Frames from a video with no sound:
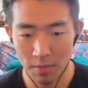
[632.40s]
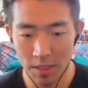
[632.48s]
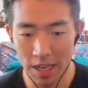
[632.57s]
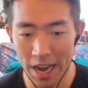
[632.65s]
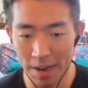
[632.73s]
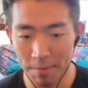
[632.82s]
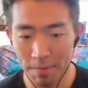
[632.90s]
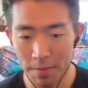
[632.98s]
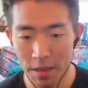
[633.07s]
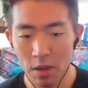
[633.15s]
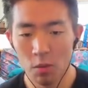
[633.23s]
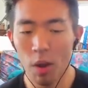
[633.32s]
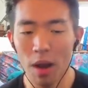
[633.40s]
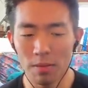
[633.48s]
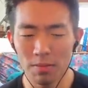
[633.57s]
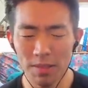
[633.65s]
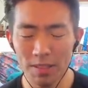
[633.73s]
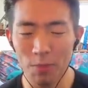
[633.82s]
Got him. What?
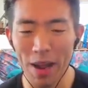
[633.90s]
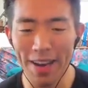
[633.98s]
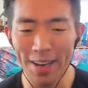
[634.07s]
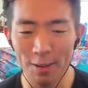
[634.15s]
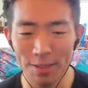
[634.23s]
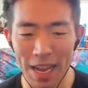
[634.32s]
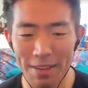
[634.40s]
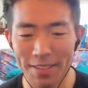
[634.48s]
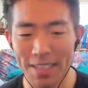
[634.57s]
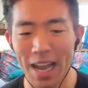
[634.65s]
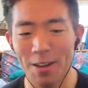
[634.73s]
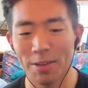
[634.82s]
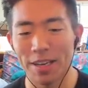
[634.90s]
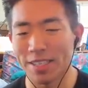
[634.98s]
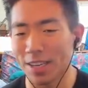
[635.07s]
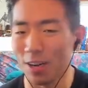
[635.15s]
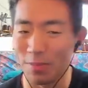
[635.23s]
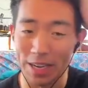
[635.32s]
Why did you dive sideways?
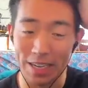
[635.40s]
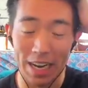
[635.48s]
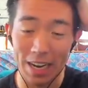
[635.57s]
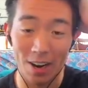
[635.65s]
Oh my god,